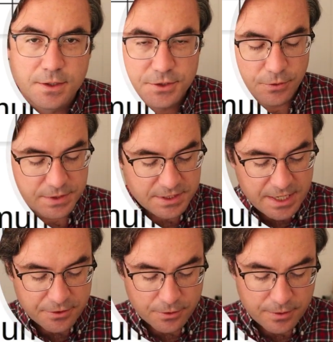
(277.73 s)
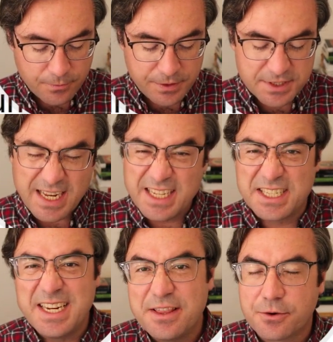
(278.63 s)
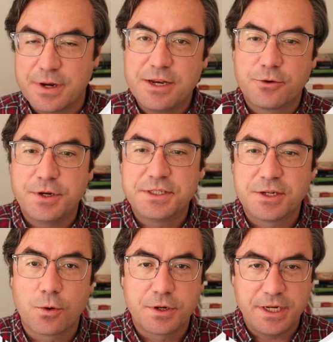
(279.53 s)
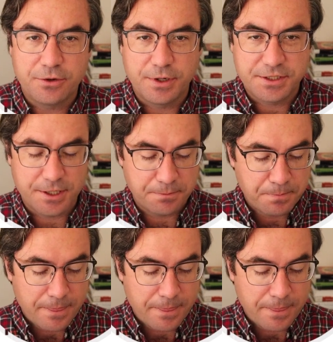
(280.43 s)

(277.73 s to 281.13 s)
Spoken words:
So we'd say it's neither increasing or decreasing.